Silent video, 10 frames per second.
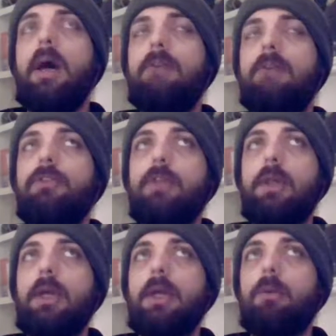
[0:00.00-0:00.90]
I have this
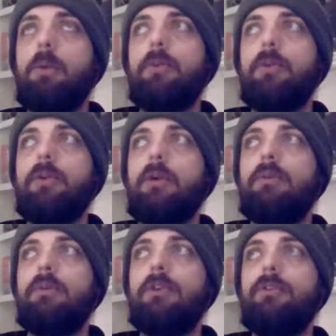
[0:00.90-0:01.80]
feeling like Roman's going
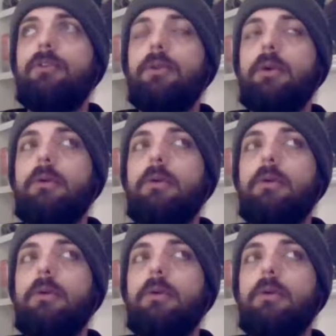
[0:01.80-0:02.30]
to eventually